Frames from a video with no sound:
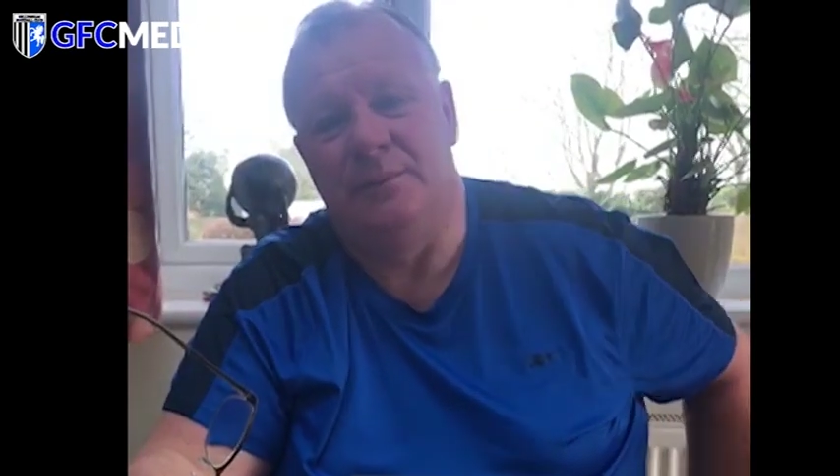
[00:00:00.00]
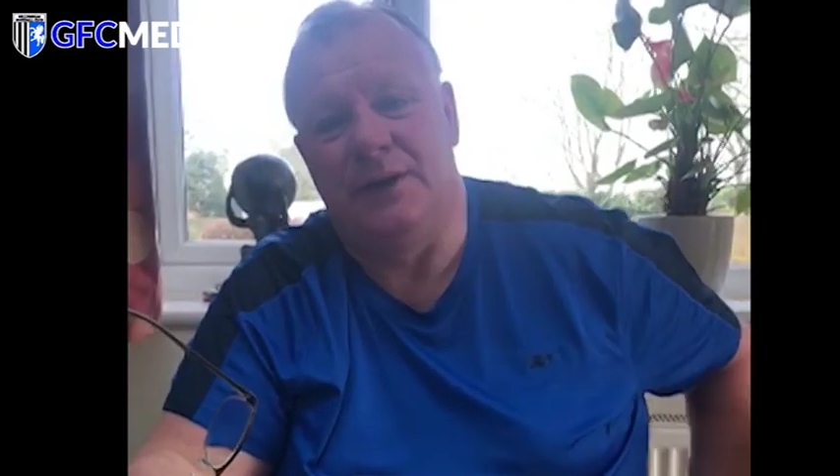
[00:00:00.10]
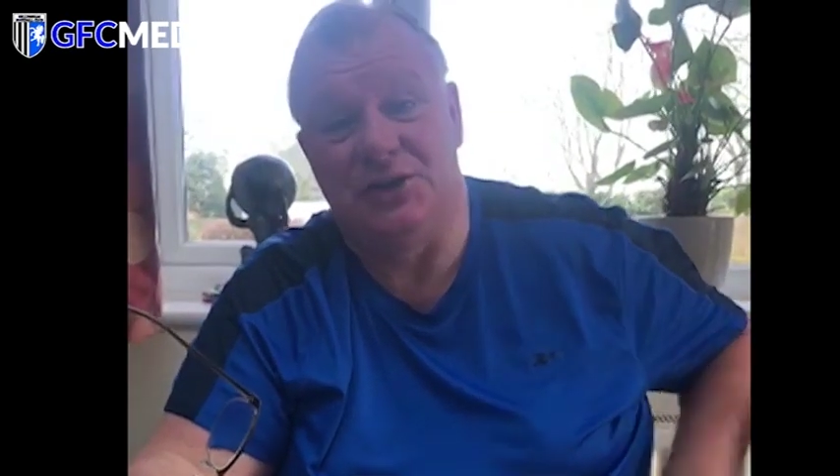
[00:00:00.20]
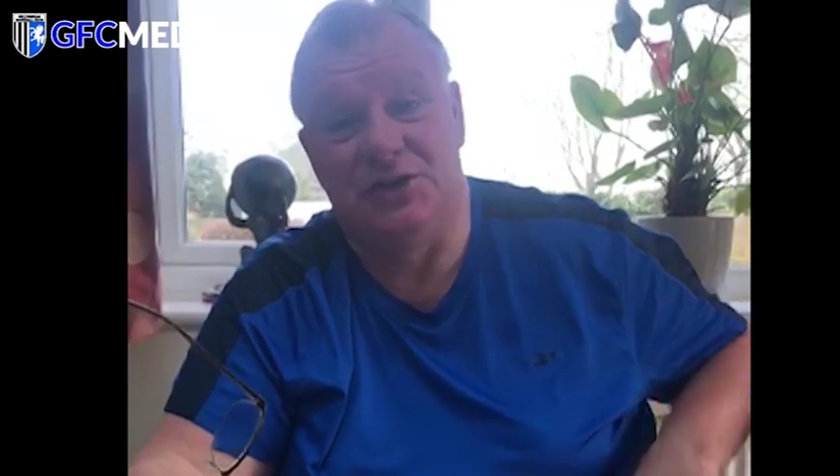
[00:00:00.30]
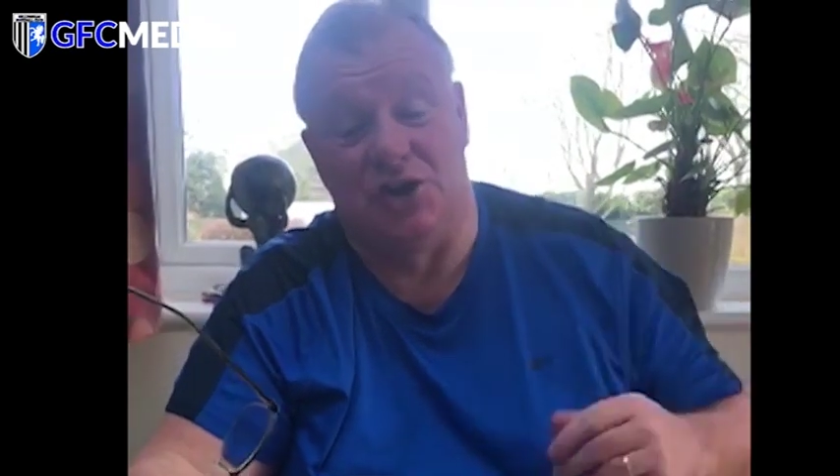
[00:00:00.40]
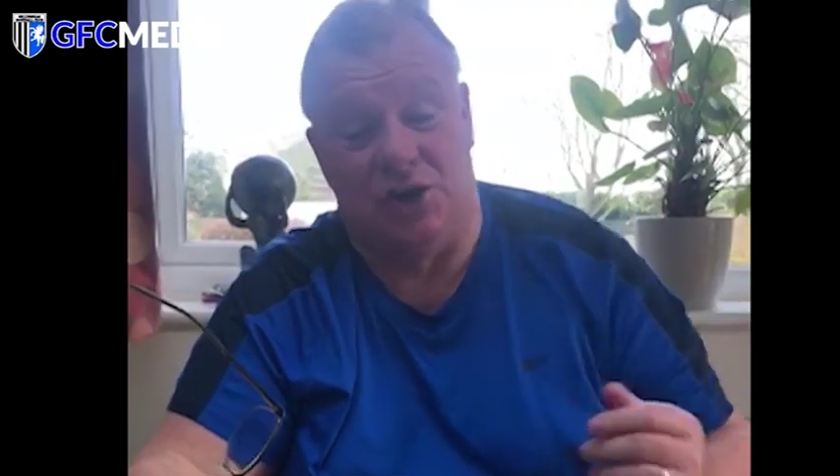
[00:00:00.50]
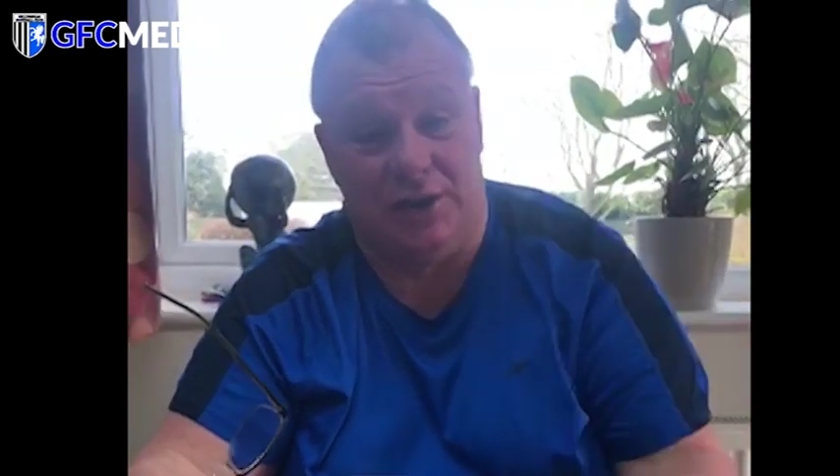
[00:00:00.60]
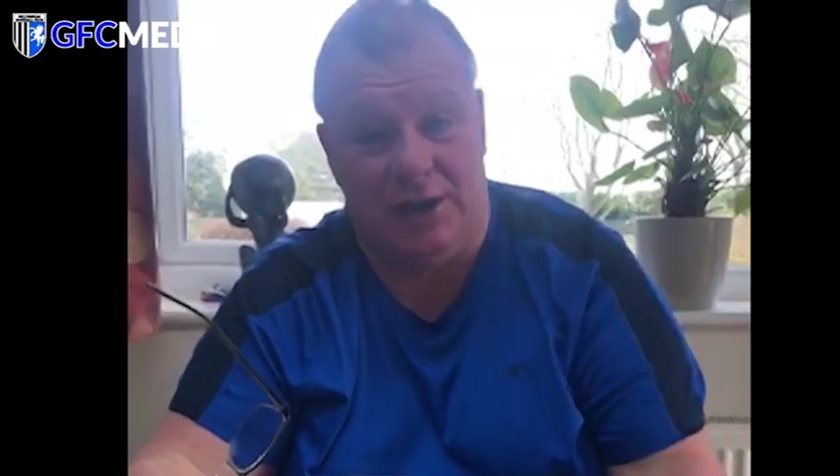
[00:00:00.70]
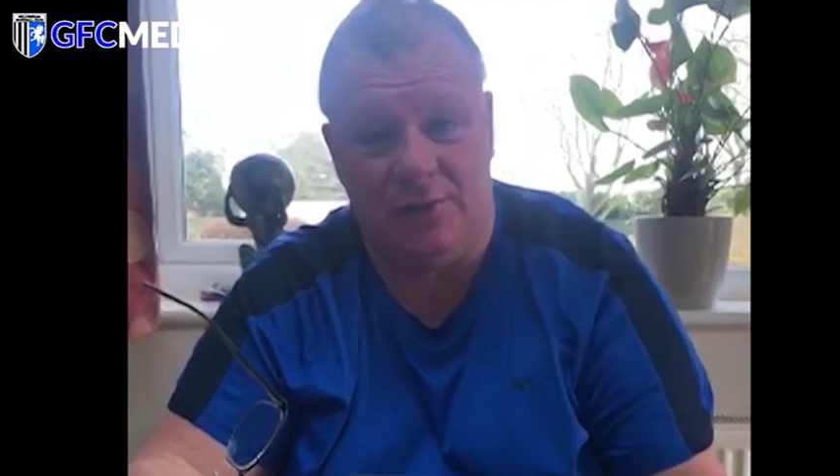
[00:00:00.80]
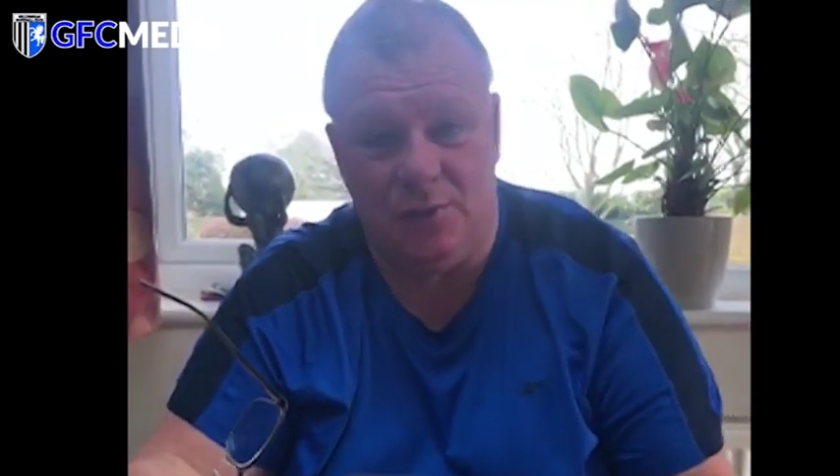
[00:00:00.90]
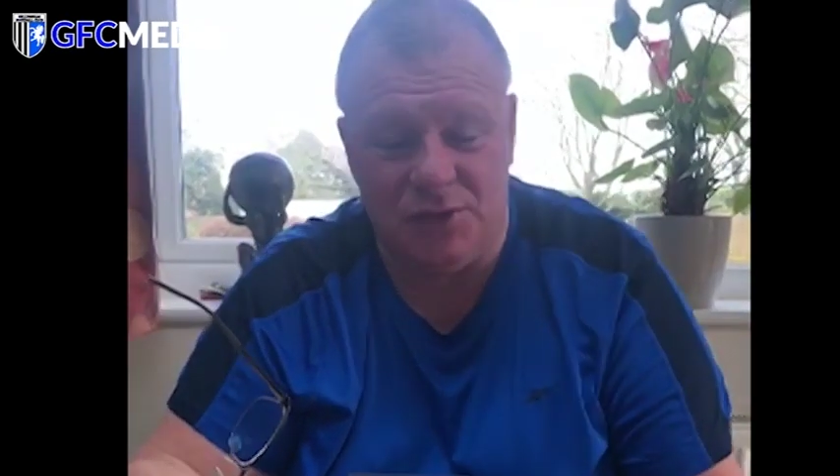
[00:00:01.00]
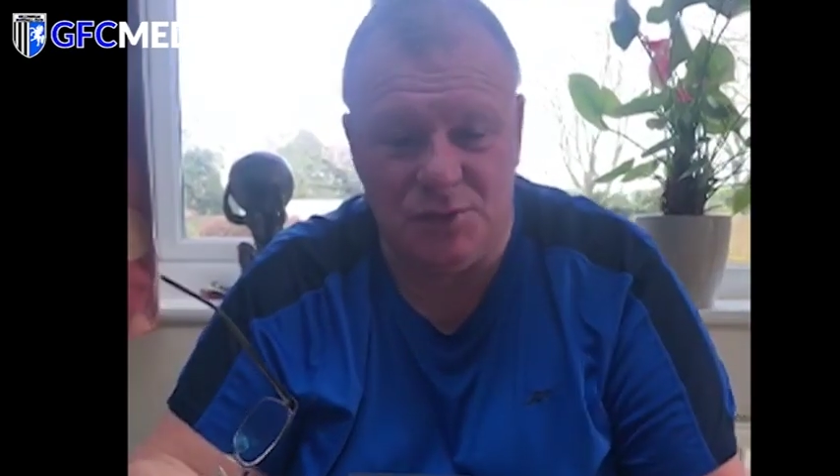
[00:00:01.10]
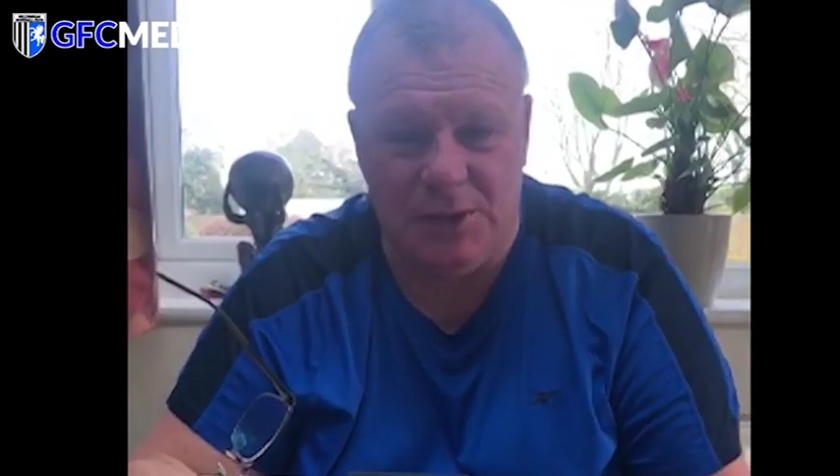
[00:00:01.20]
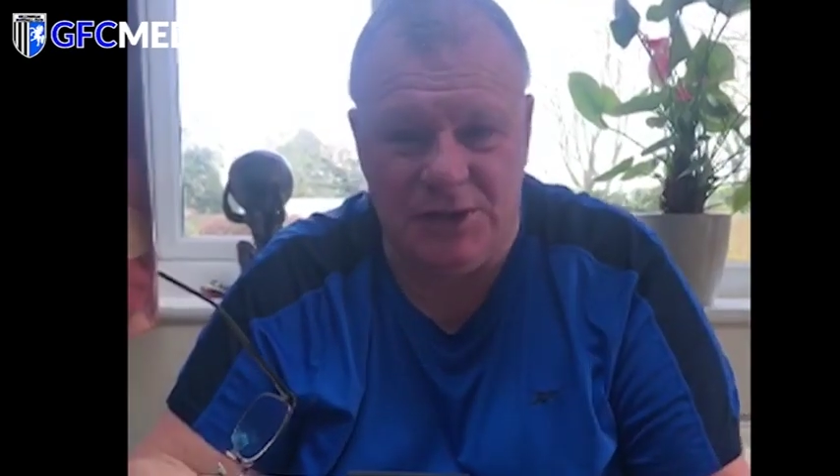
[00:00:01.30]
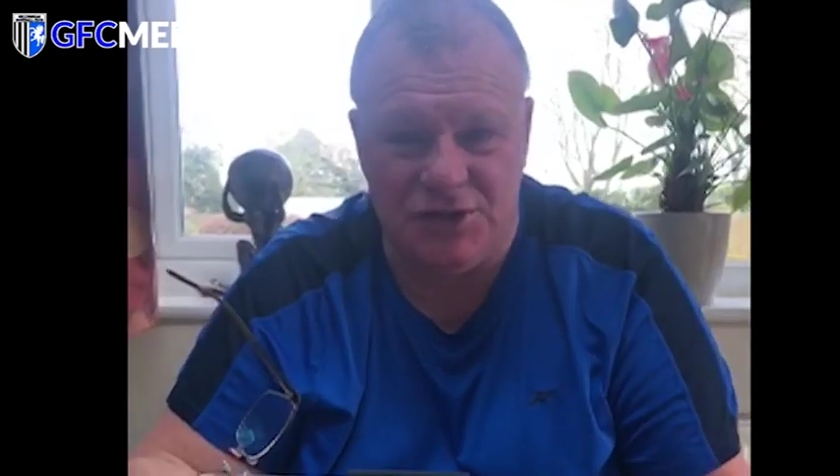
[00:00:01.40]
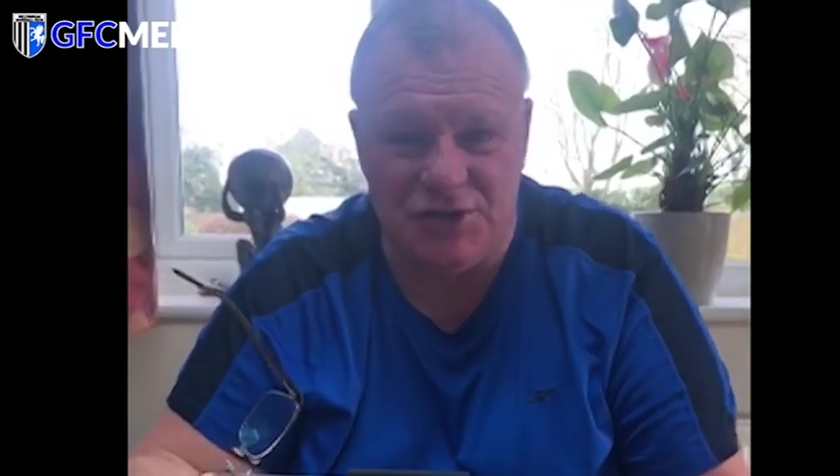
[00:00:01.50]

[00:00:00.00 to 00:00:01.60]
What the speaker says: it's Sunday, which means